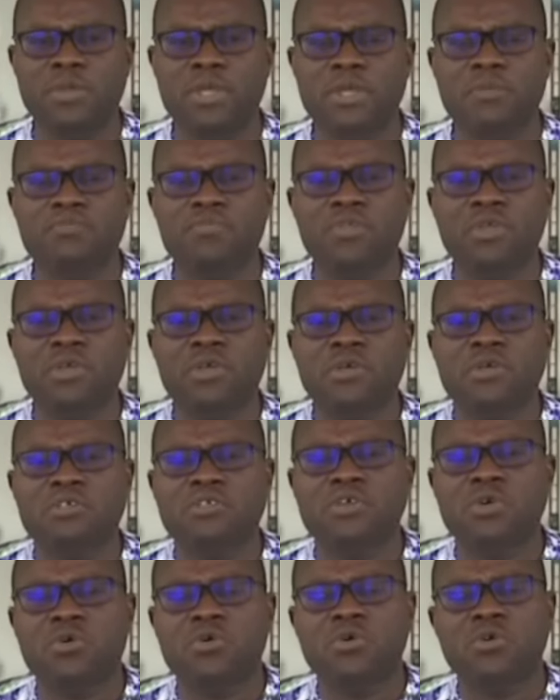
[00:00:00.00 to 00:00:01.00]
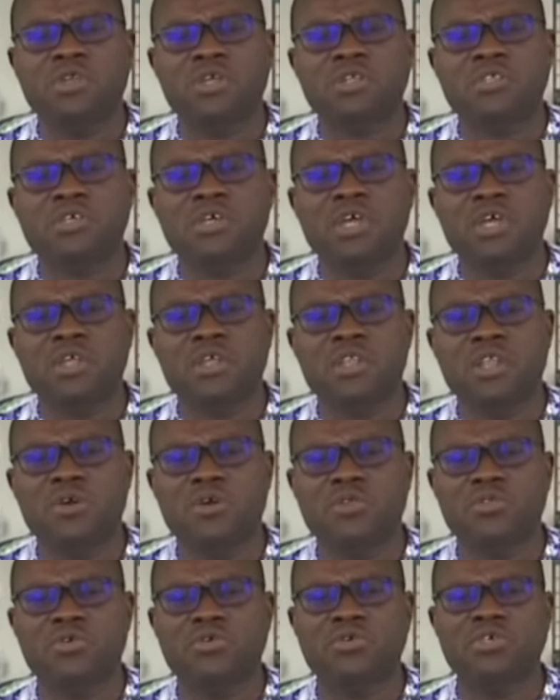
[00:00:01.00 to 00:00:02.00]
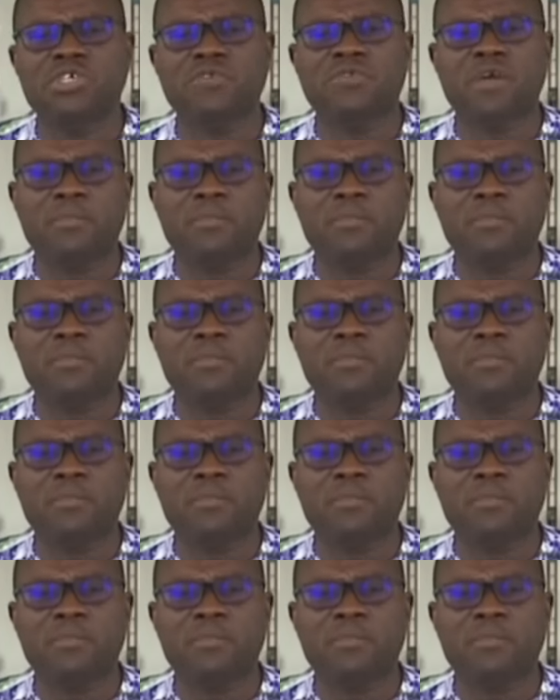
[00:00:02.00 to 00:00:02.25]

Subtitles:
This code of ethics and deontology